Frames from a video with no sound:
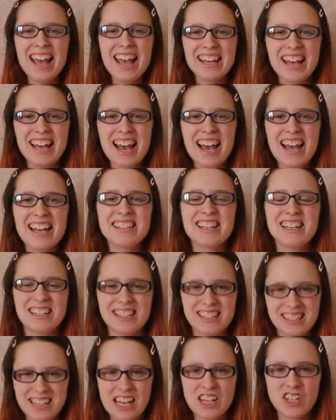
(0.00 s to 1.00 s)
Hey guys,
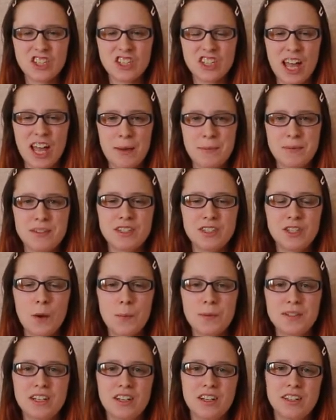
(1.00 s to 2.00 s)
it's Dangerdebbs, the
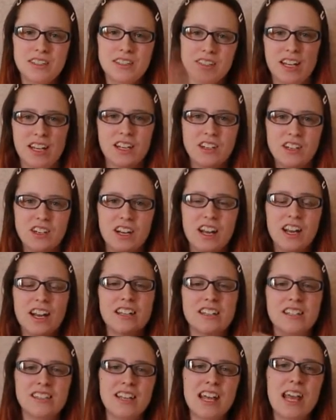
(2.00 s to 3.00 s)
opposite of danger,
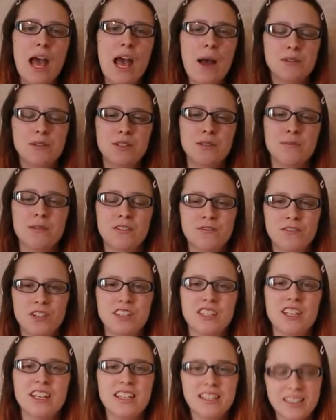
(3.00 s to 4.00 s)
and today I'm doing my
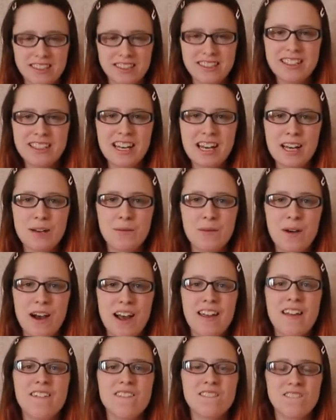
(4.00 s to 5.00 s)
first
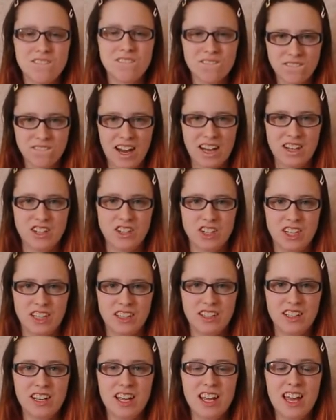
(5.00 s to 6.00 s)
DIY
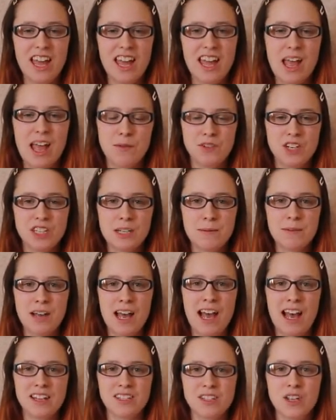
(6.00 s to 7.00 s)
fashion. And I'm dressed up
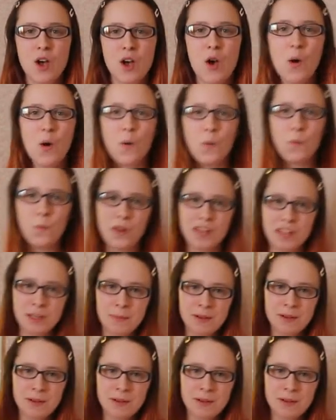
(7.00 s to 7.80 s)
as Winnie